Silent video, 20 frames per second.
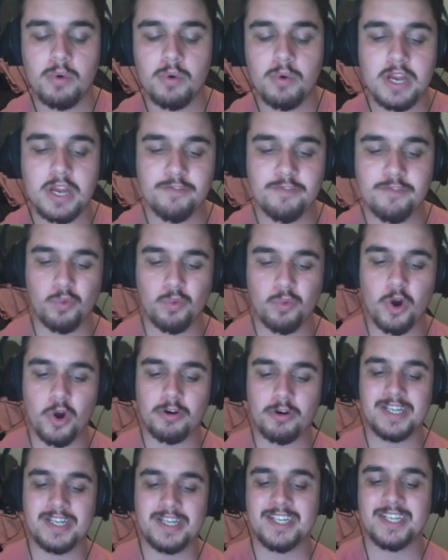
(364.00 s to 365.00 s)
I will give the
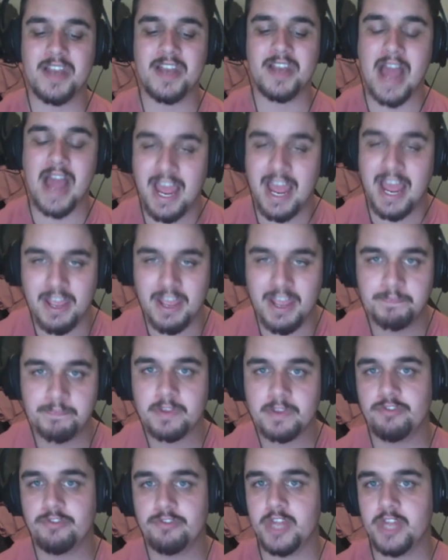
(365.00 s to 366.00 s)
Warriors an
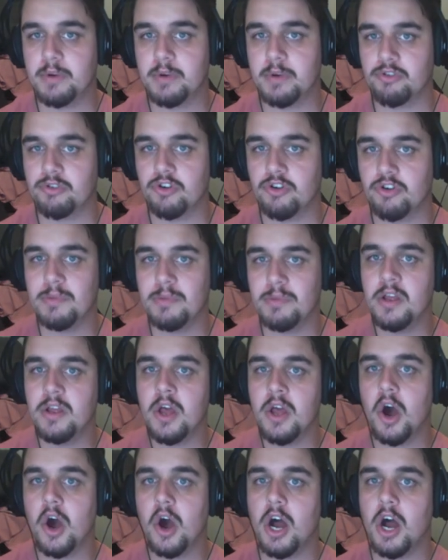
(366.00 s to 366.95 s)
A for their recruitment.